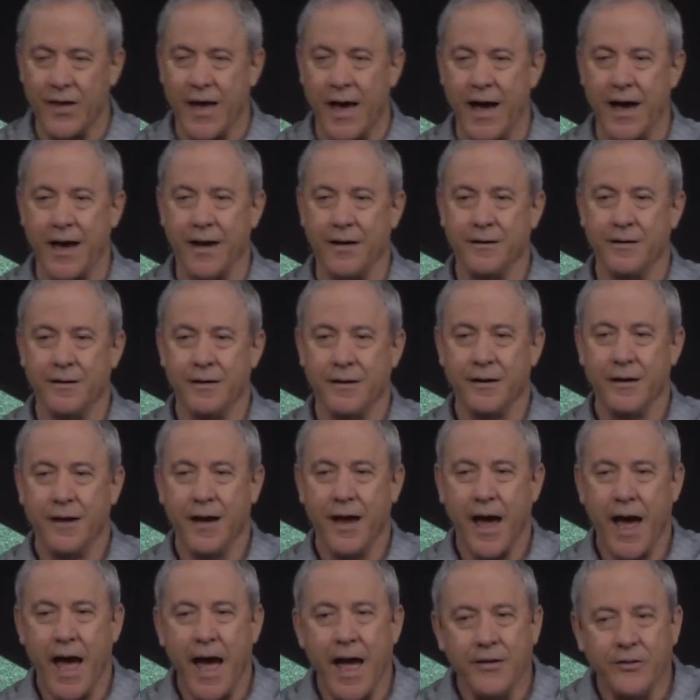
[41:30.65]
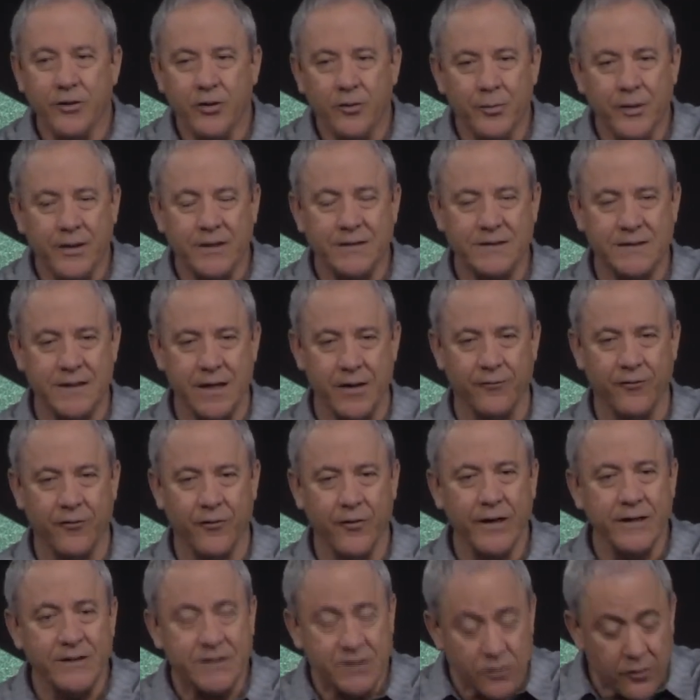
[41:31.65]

that, and you'll be set free.